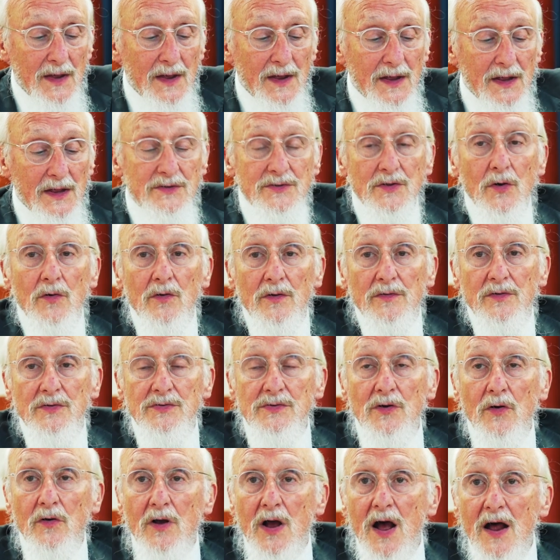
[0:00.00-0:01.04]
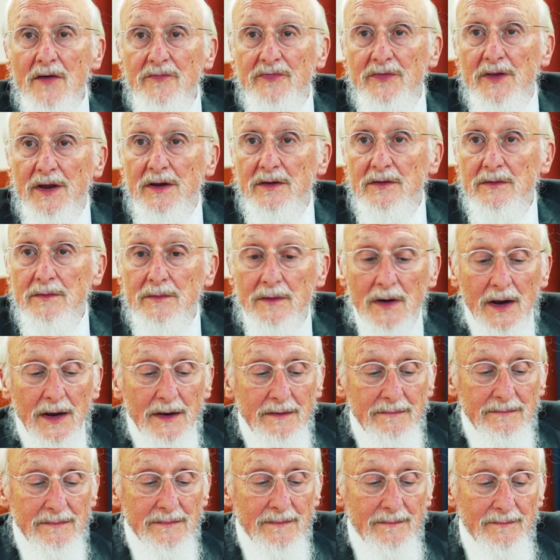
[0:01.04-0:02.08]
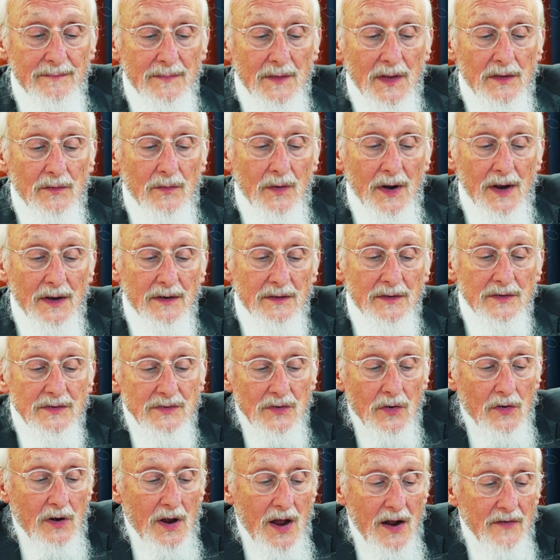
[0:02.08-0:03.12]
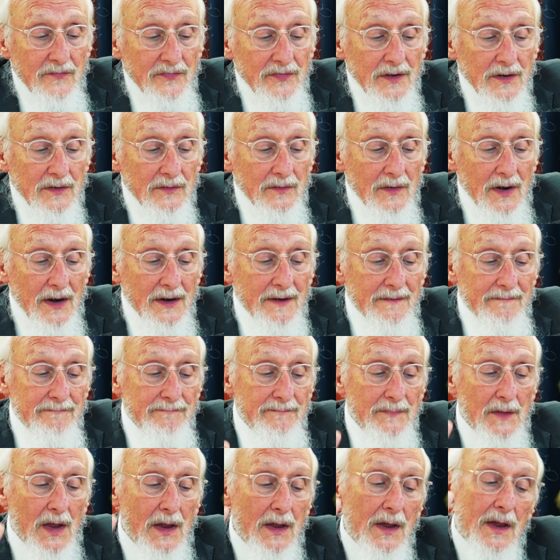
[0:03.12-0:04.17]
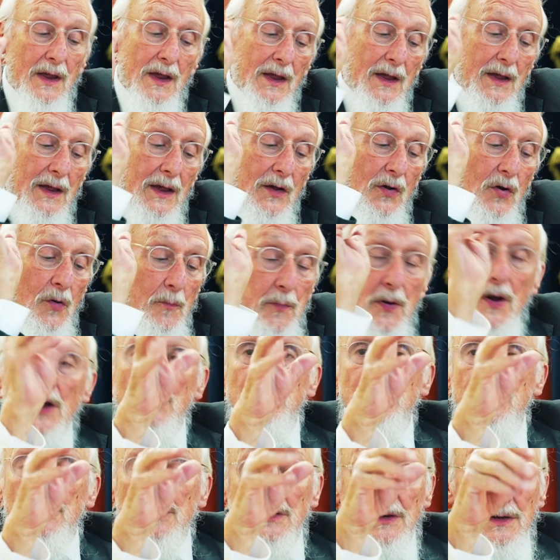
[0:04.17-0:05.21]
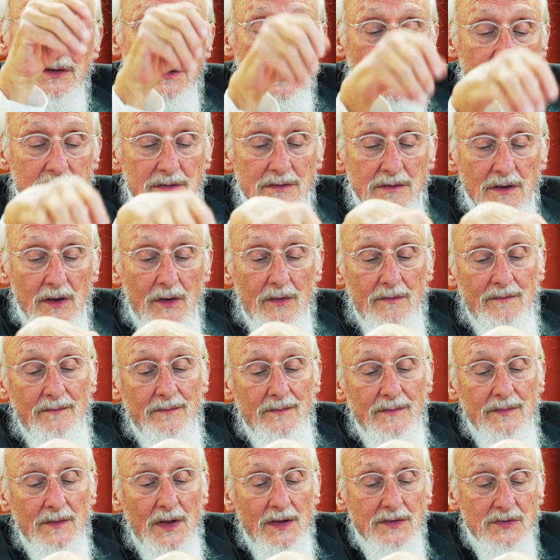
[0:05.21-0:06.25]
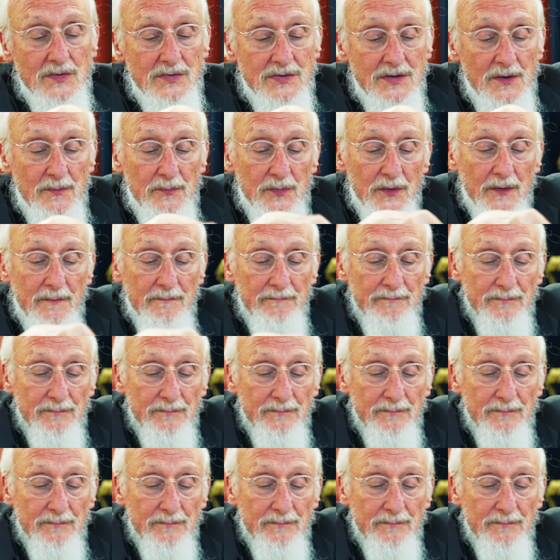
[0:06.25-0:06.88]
There's no conflict, right? Right? There's no conflict, right? Parshat, he says, no, not so simple.